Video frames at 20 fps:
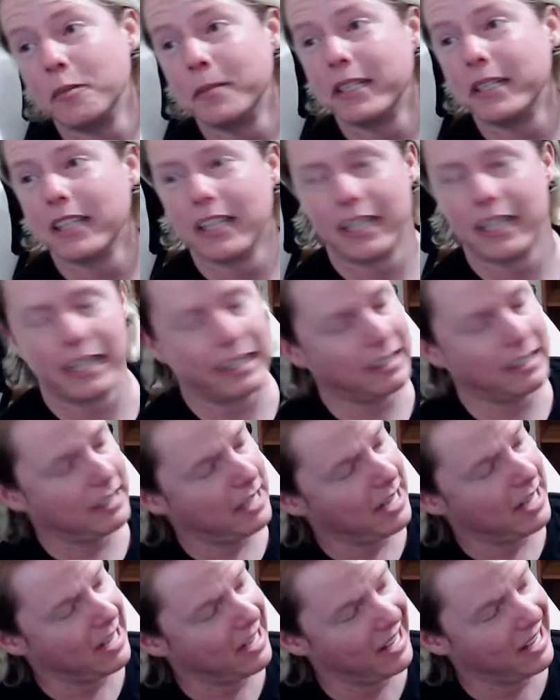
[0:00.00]
like,
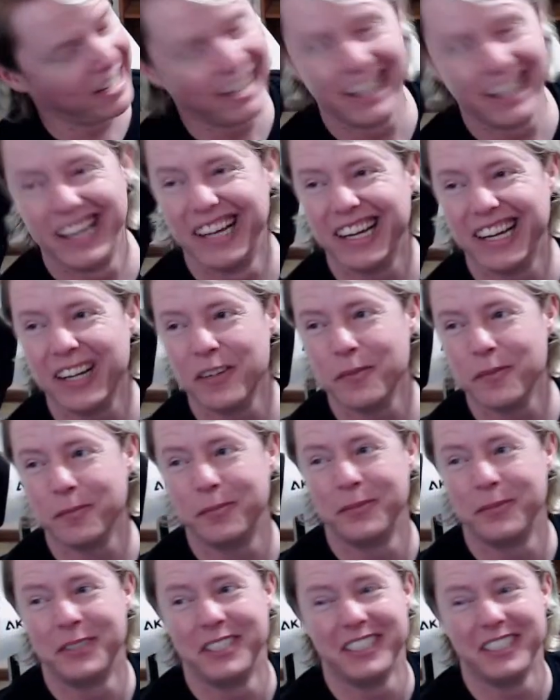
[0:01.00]
I'm
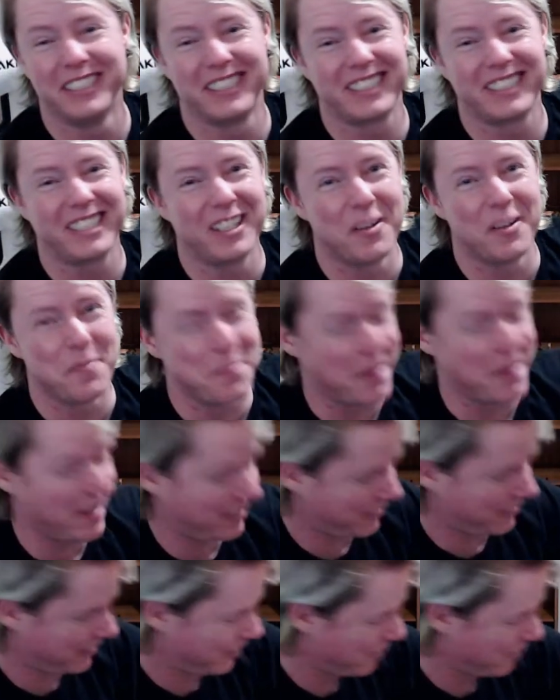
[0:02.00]
just gonna box it up